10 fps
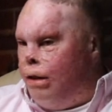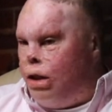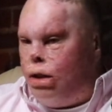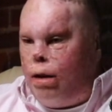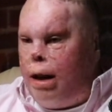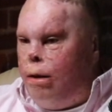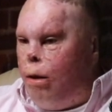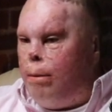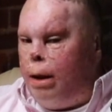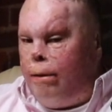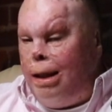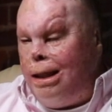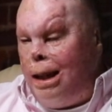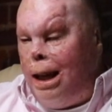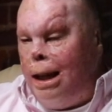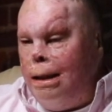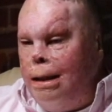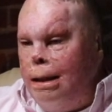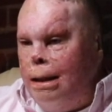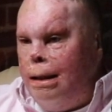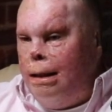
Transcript: this straight and normal life. These kids,